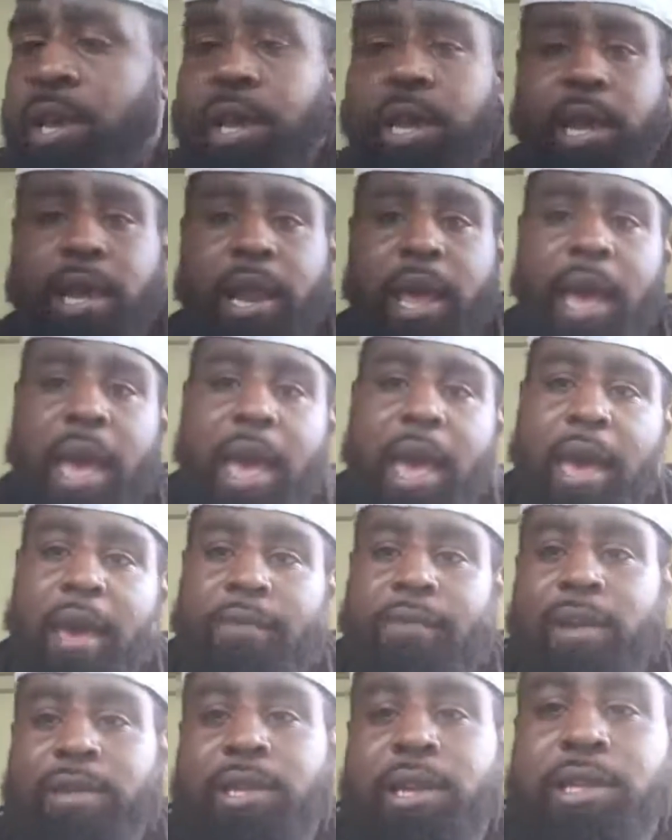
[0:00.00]
and a half.
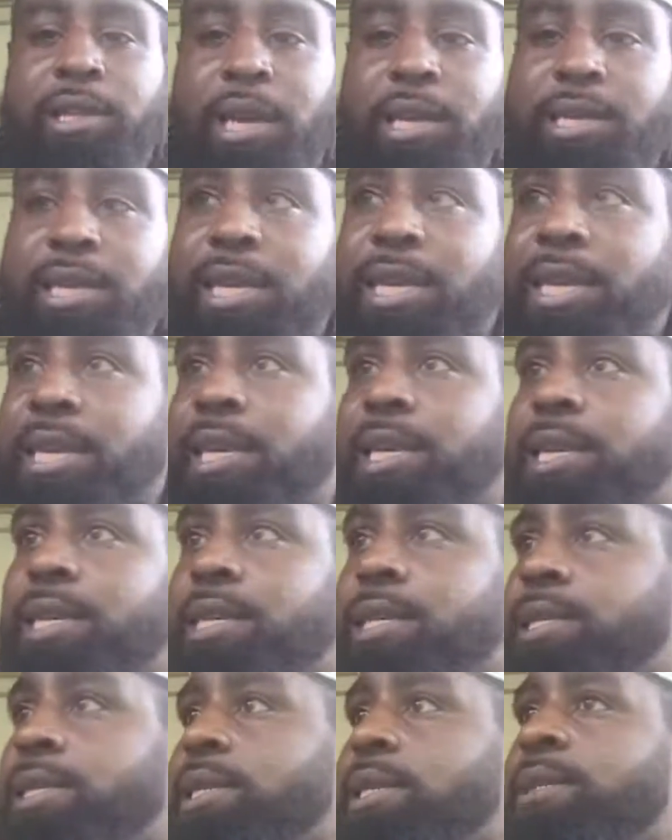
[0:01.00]
I think that's
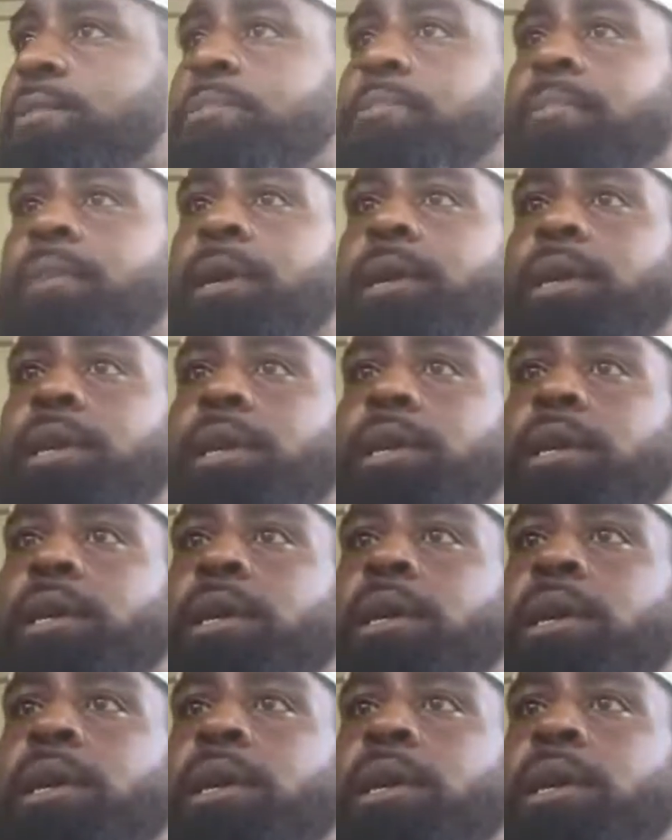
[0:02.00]
easy money